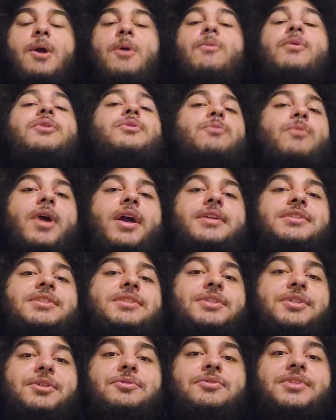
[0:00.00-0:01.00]
with
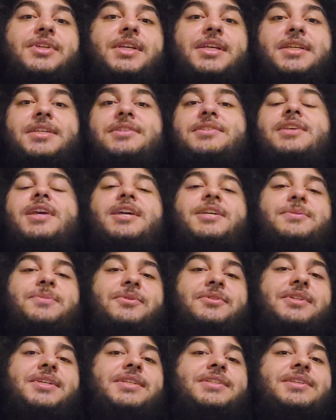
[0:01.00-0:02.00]
Raijin using his
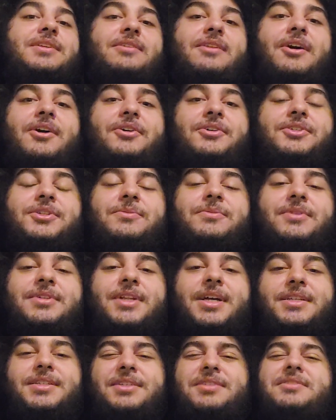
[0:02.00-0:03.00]
expertise and knowledge, he
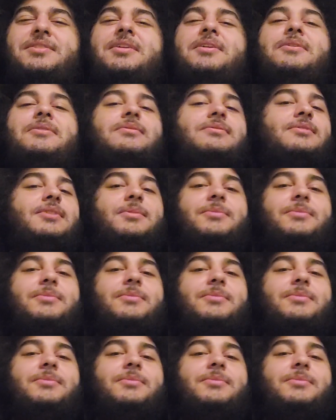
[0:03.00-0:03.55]
realizes, oh,